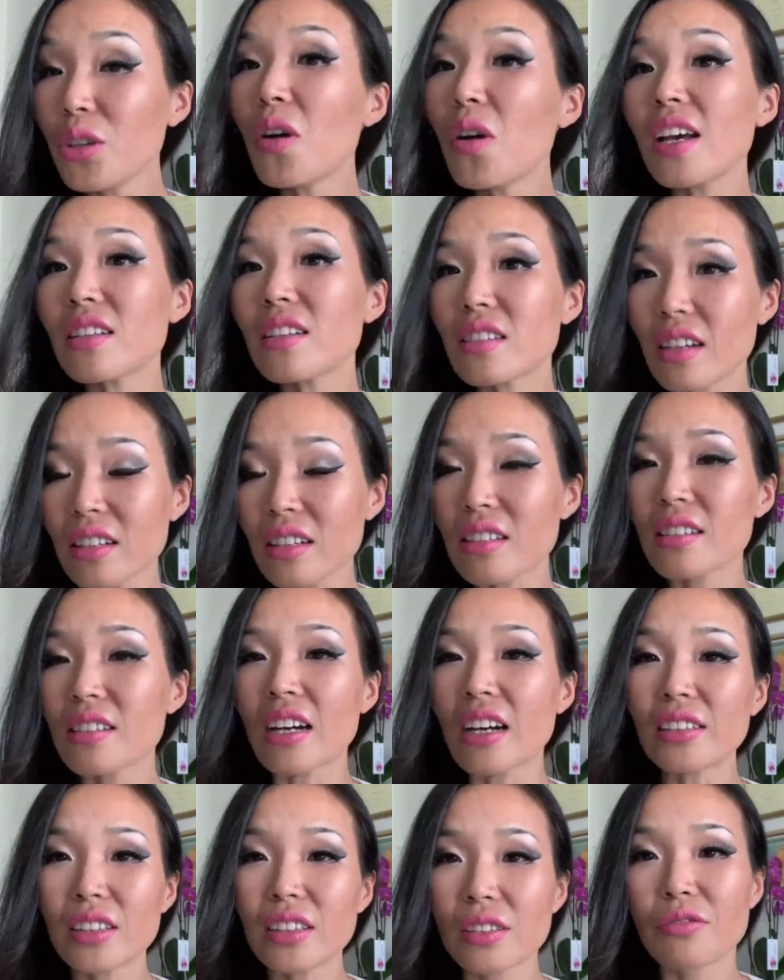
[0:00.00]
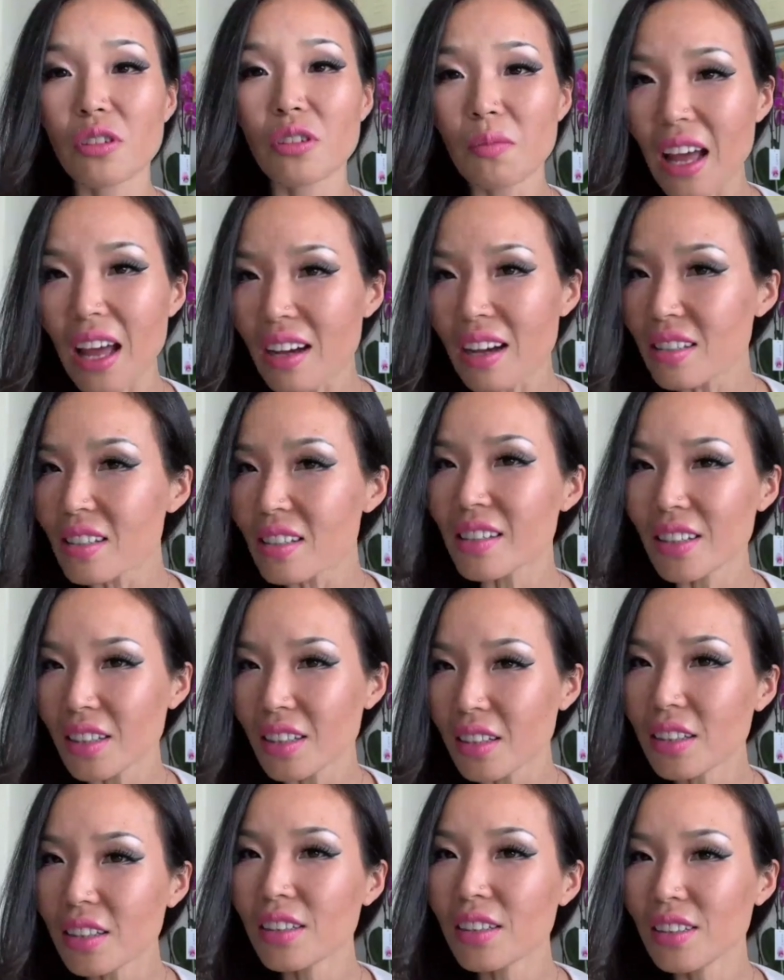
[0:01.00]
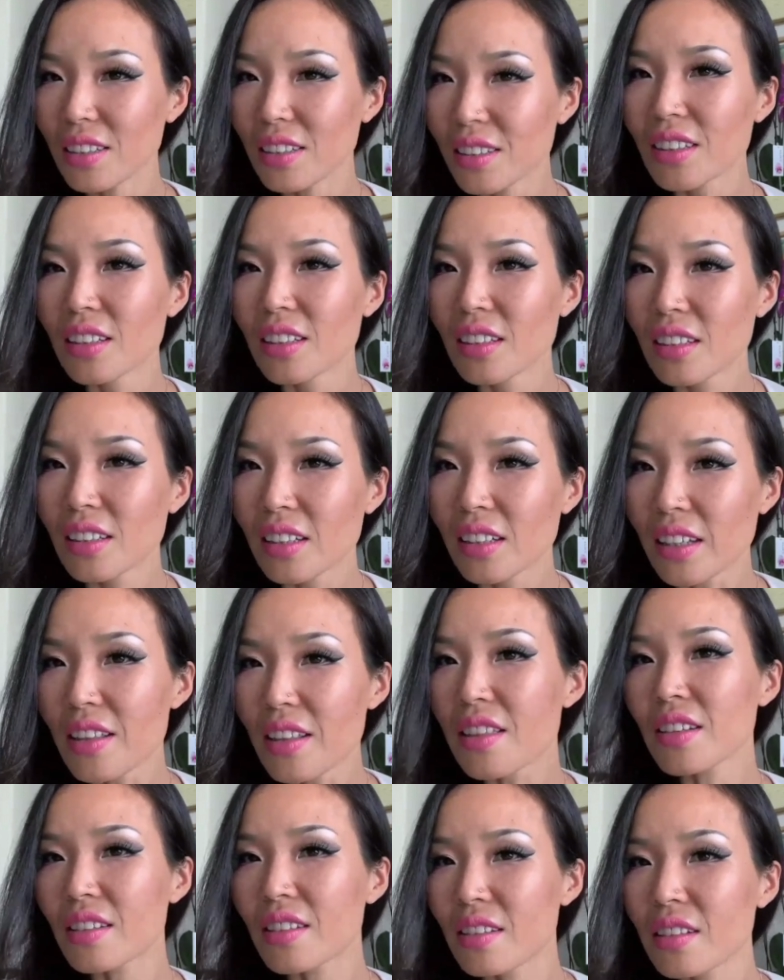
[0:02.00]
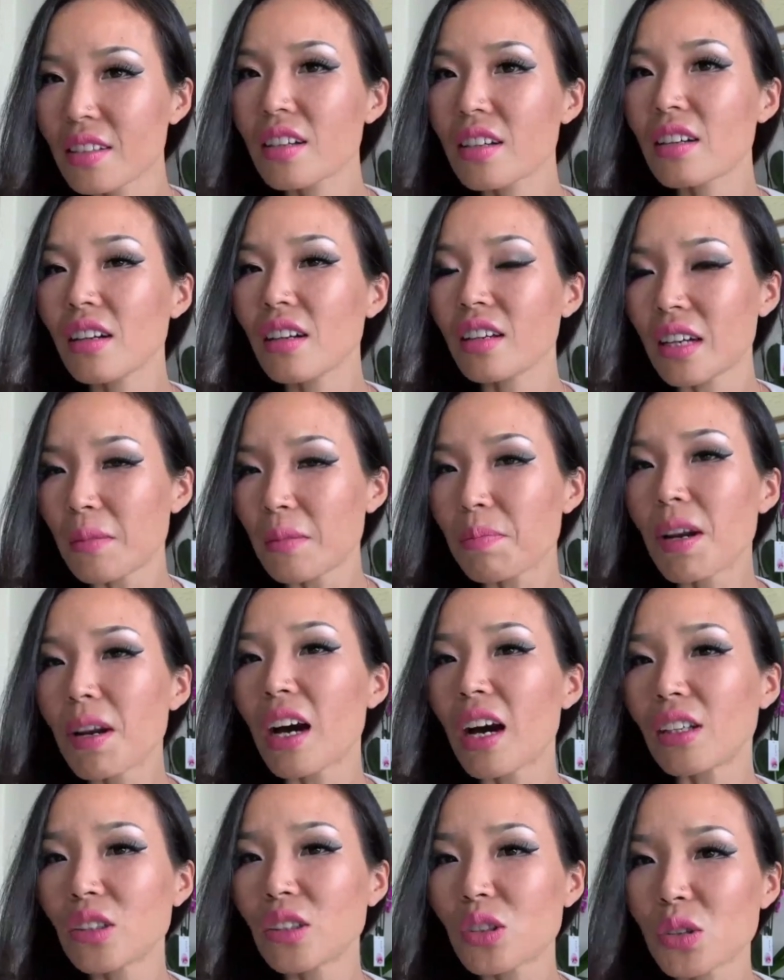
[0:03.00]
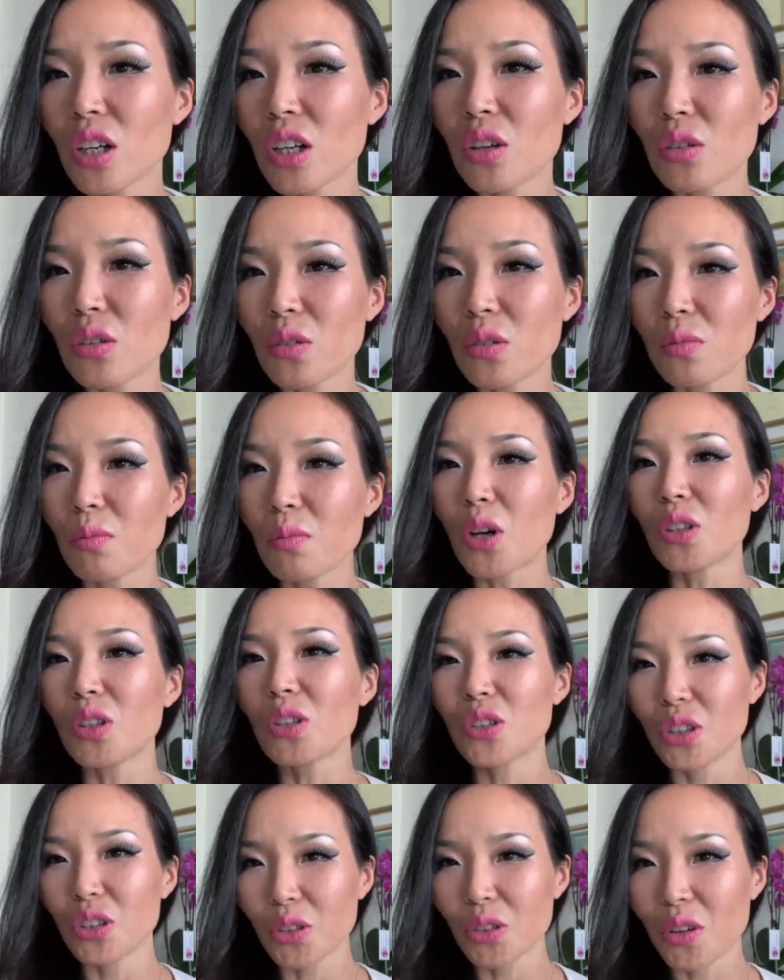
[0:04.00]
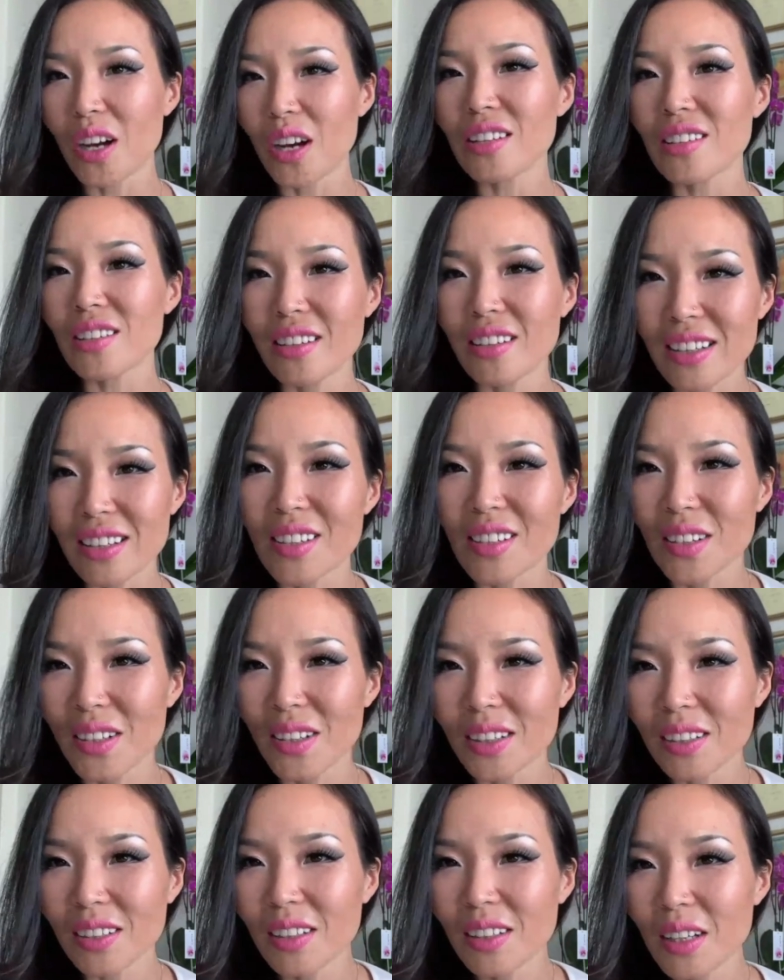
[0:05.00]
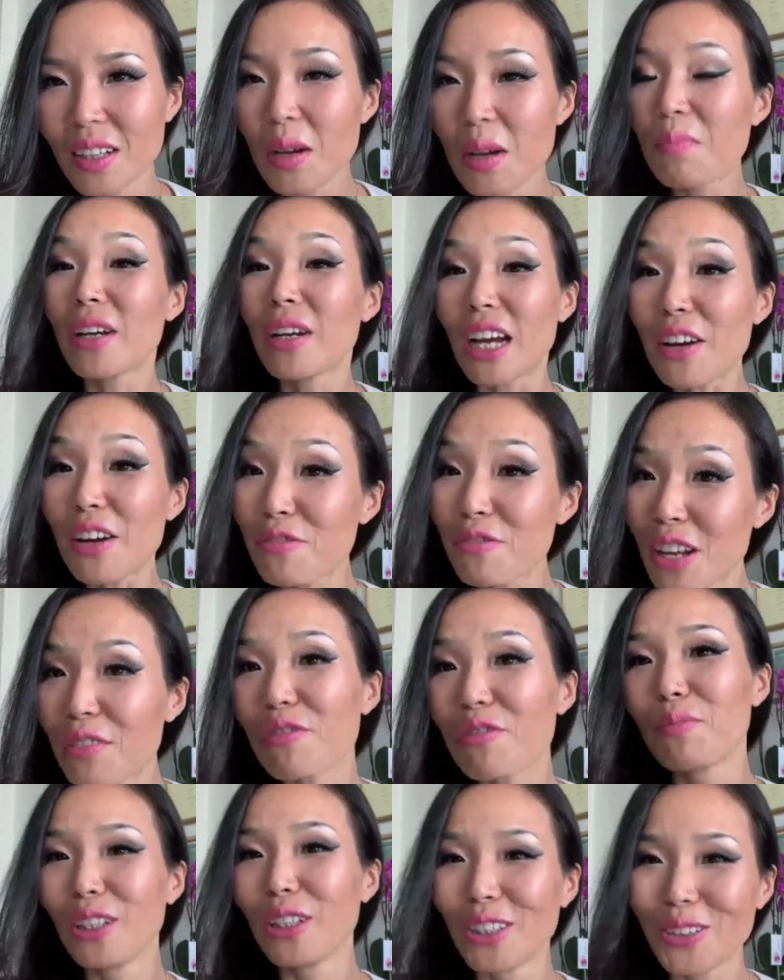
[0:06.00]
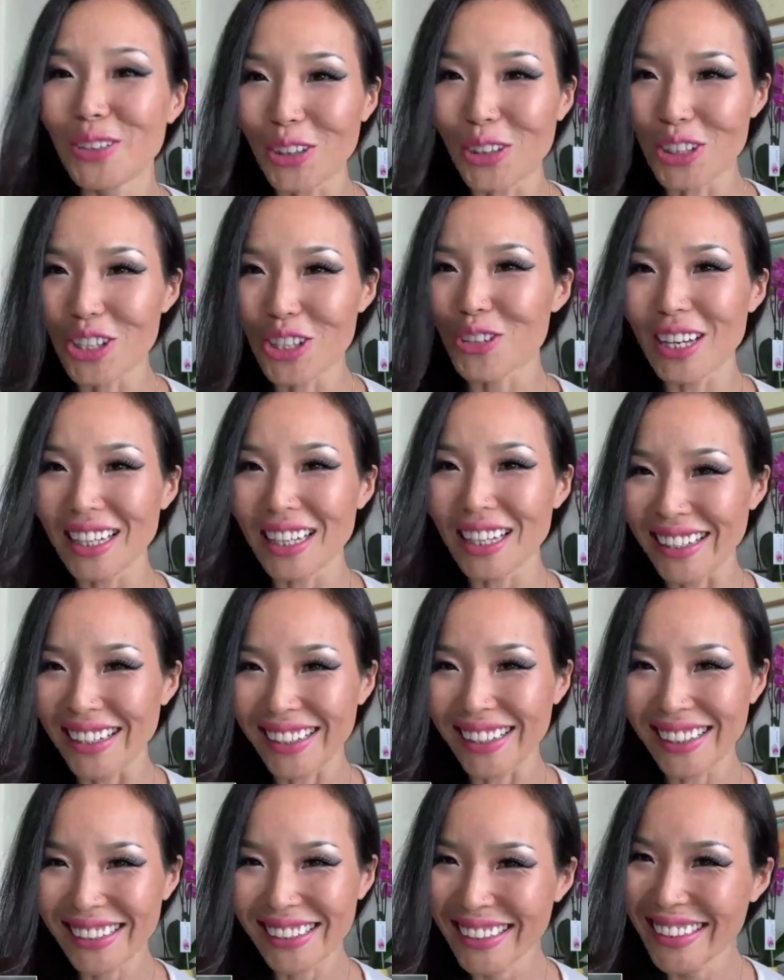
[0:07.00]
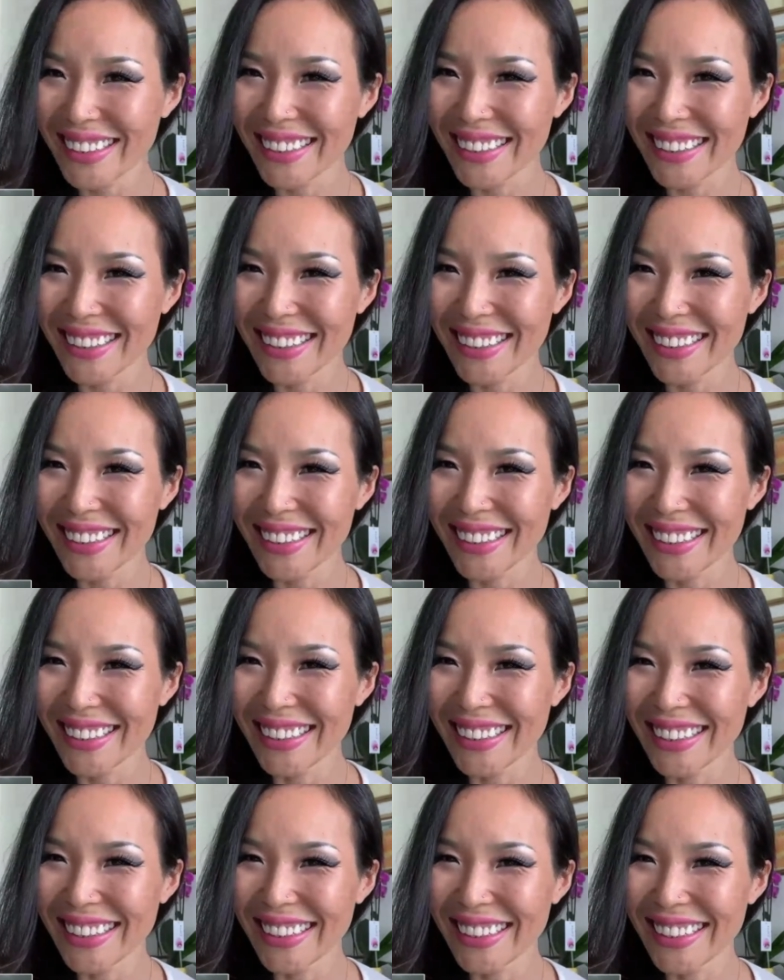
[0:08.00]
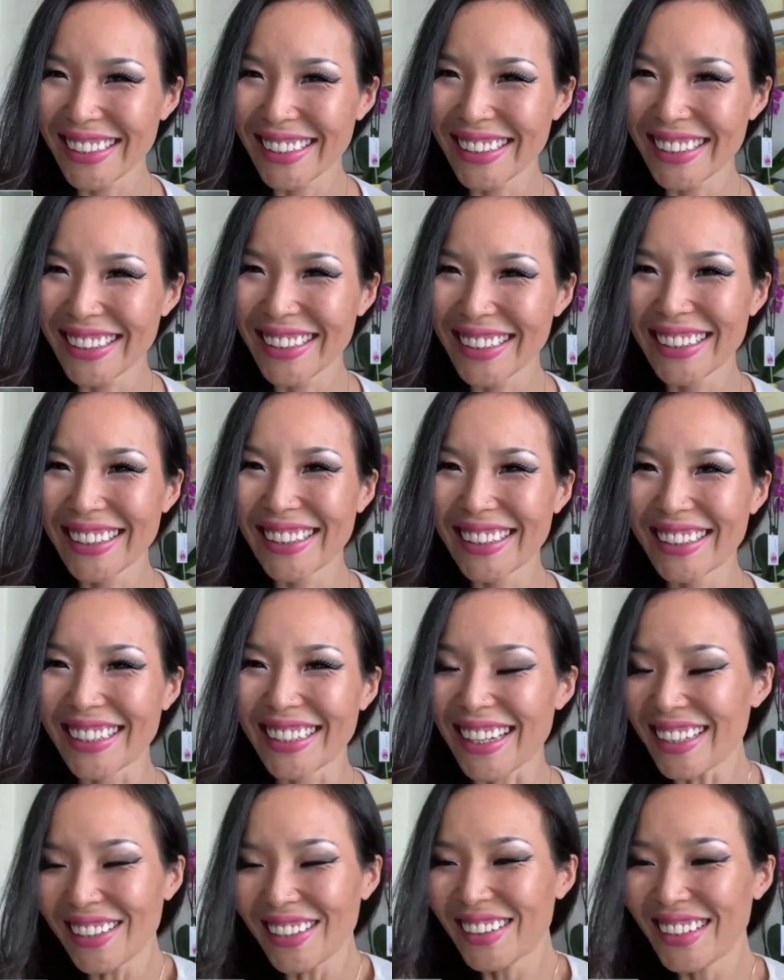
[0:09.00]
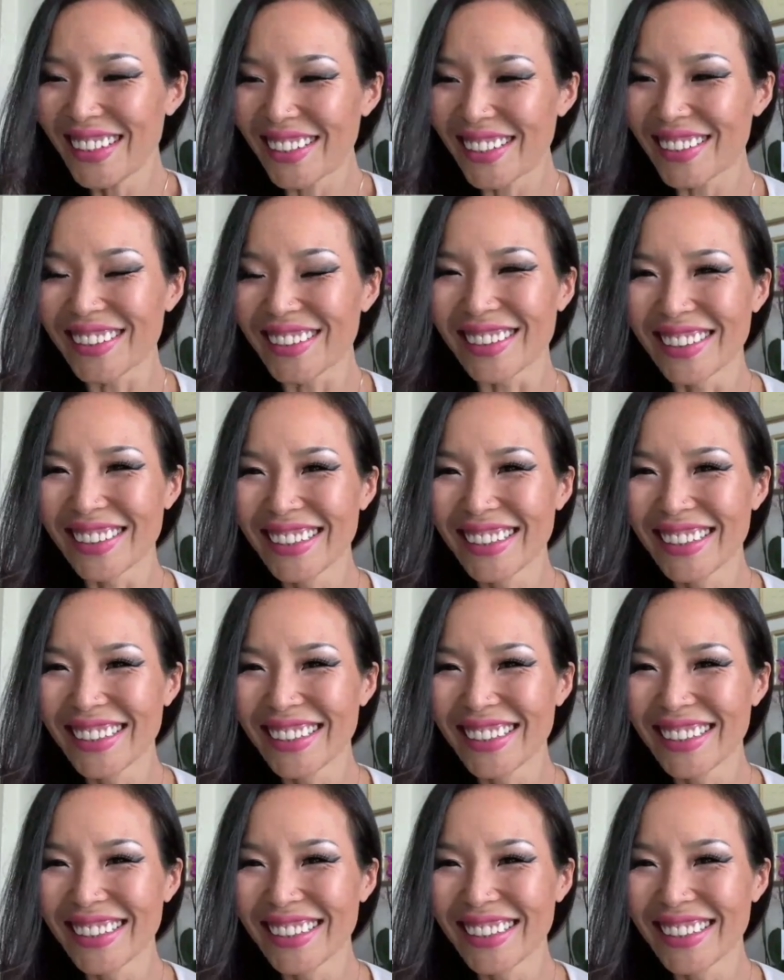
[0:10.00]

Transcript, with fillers: US. I started from last year and this year, and I plan to go more to US next year. But I've never been to Australia. Yeah, why not? I don't know.